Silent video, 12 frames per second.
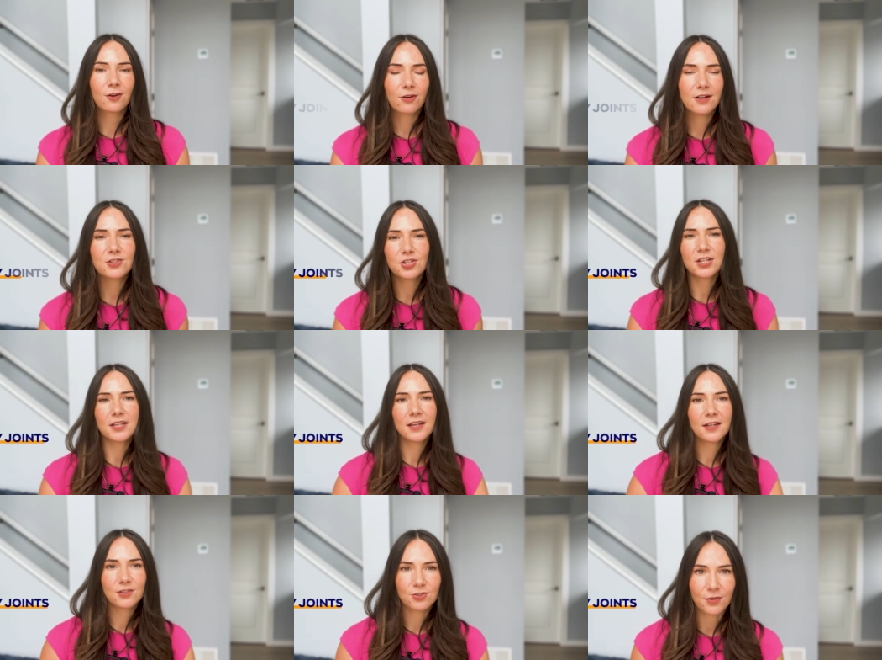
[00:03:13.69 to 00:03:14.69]
crunchy
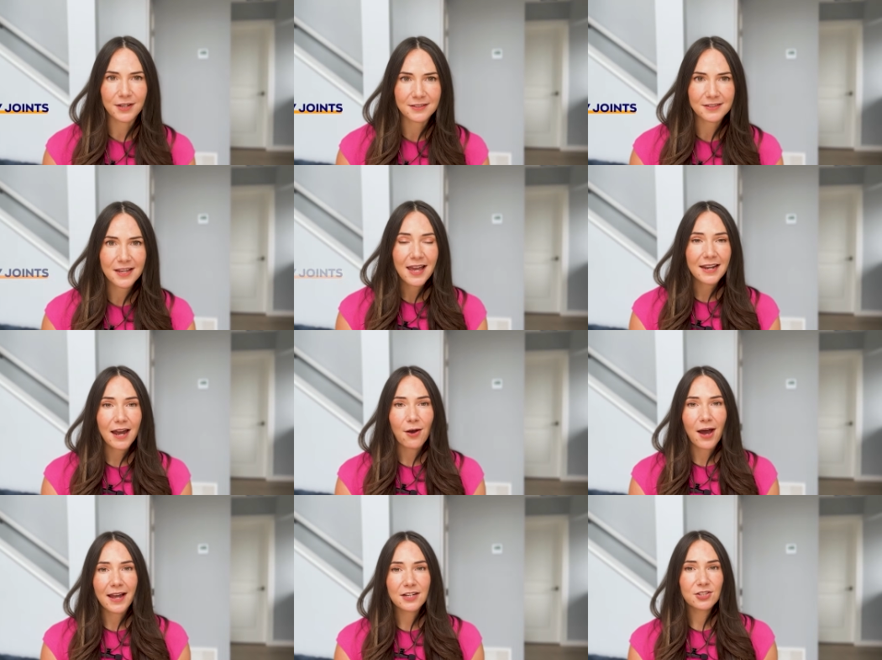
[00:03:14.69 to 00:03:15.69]
joints. Now,
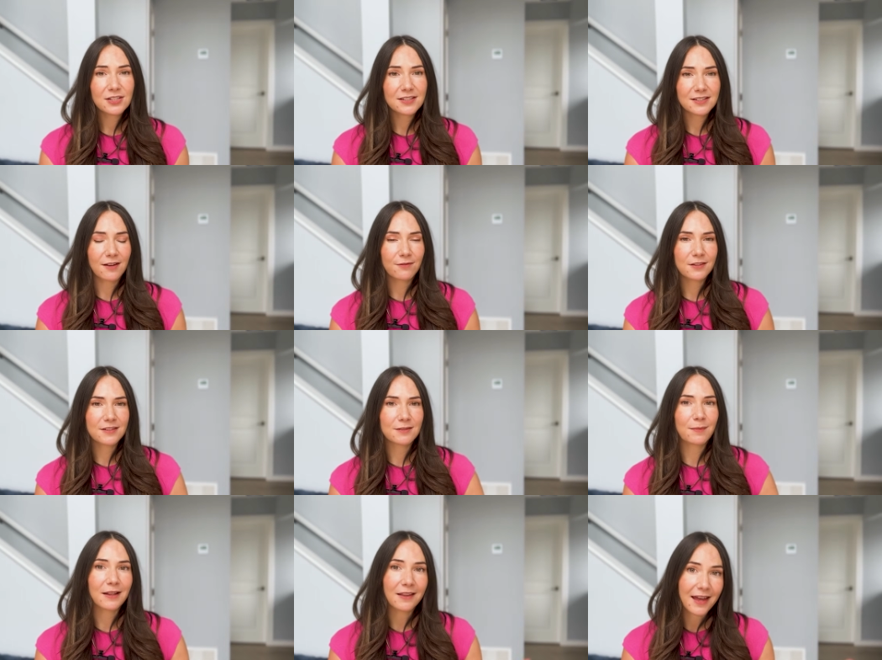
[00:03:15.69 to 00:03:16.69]
I actually discovered this in
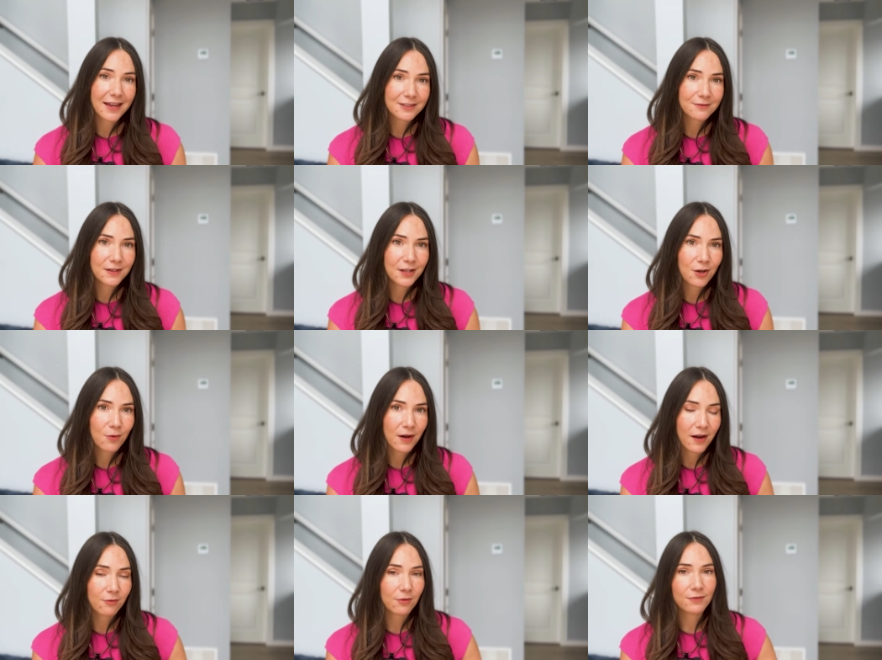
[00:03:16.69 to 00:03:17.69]
my last video where
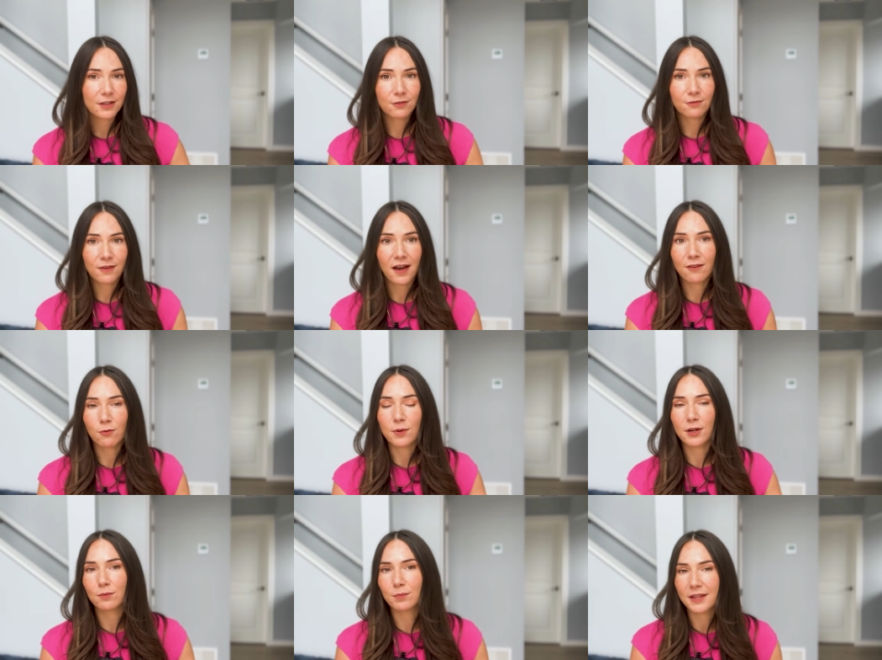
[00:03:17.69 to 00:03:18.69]
I revealed 5
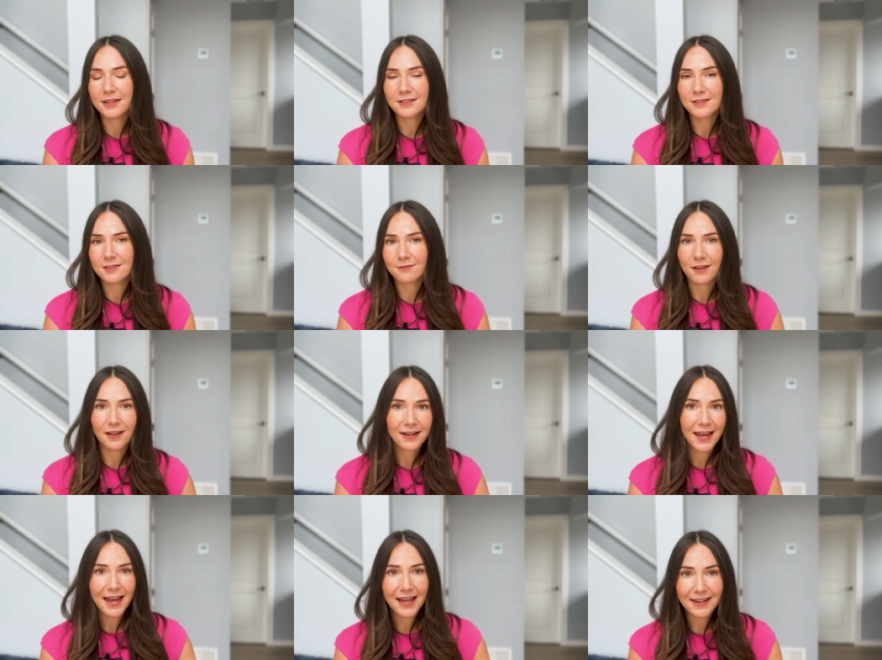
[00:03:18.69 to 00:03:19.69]
weird places to find
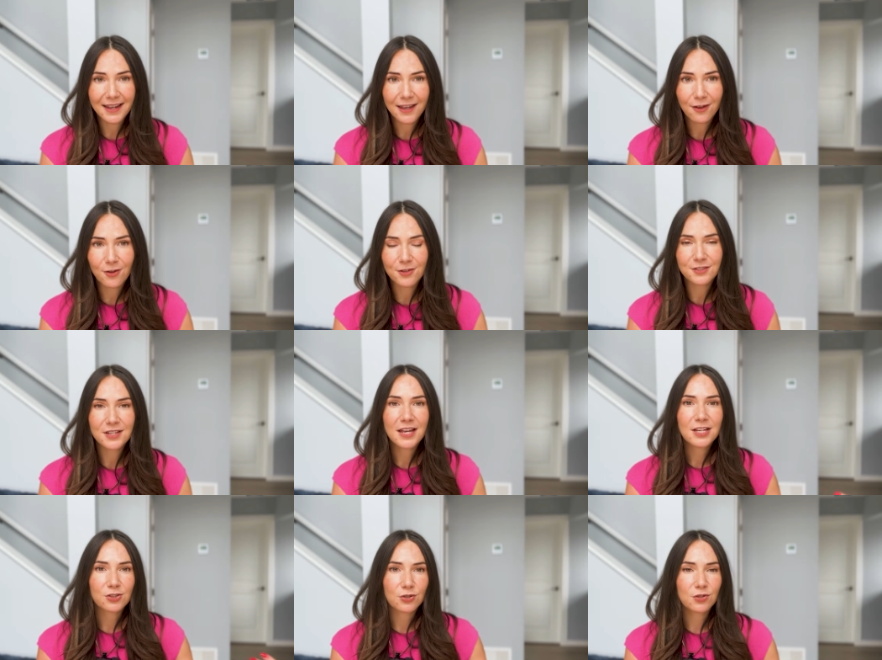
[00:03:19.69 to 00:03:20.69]
ad angles,
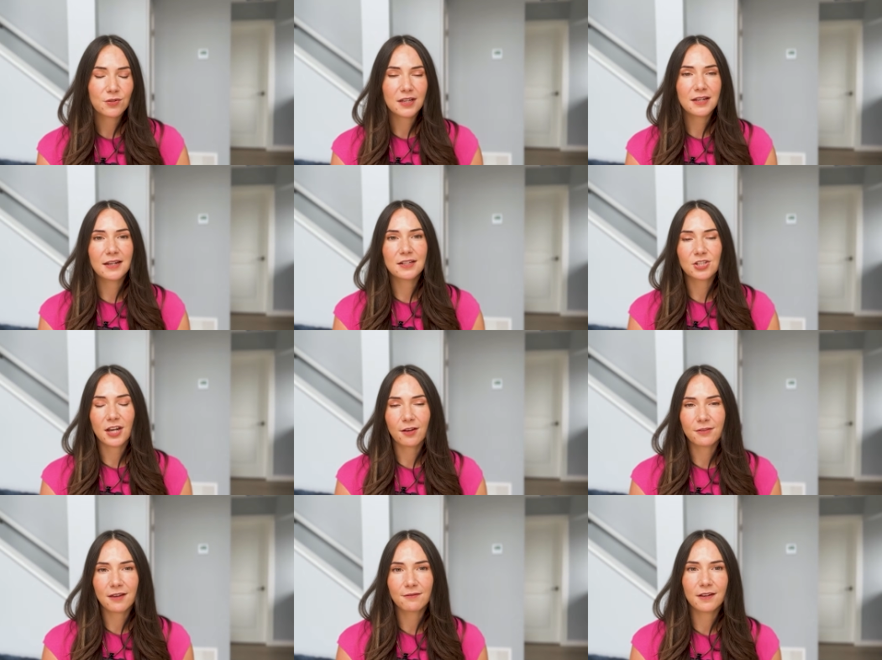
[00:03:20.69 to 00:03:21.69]
so you can check out
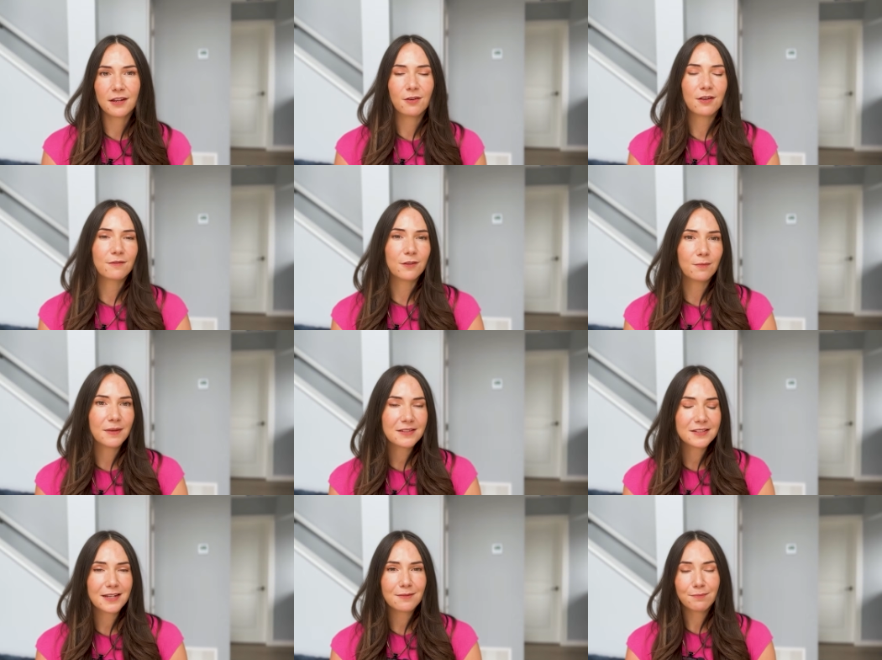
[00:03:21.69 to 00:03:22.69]
that video if you
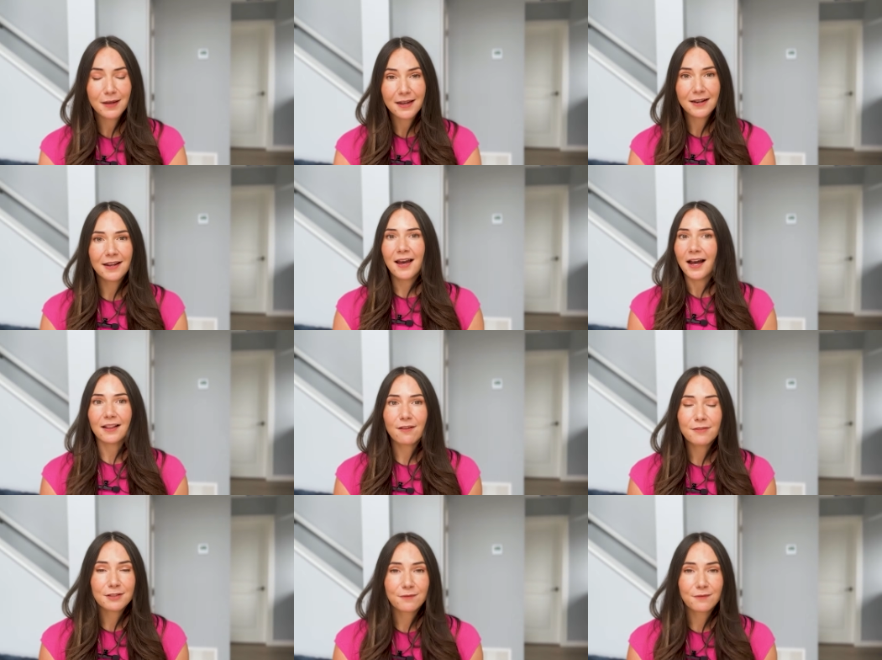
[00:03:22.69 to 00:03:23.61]
missed it. But I love this